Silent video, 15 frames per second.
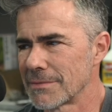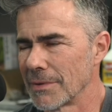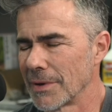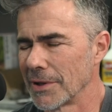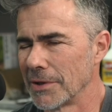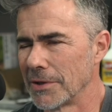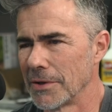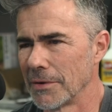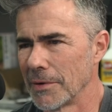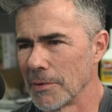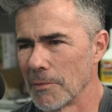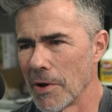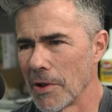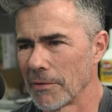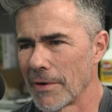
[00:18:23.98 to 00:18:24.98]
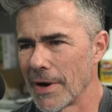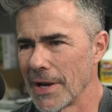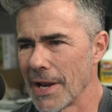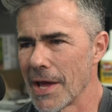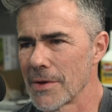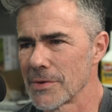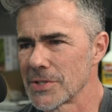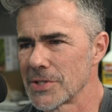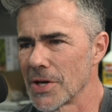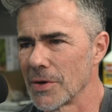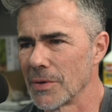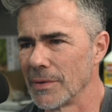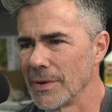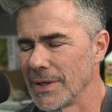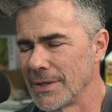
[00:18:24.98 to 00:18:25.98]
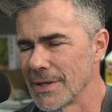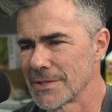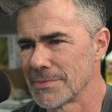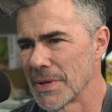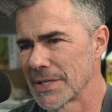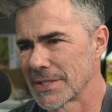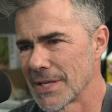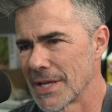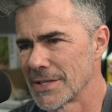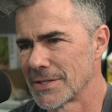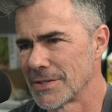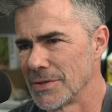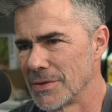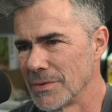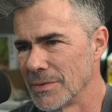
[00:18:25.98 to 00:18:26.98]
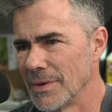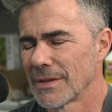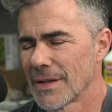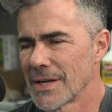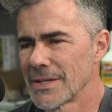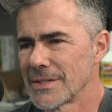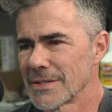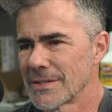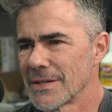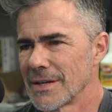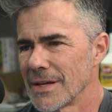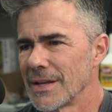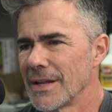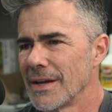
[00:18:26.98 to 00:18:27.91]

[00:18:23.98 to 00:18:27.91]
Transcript: really doing well right now. So it does make sense to license it.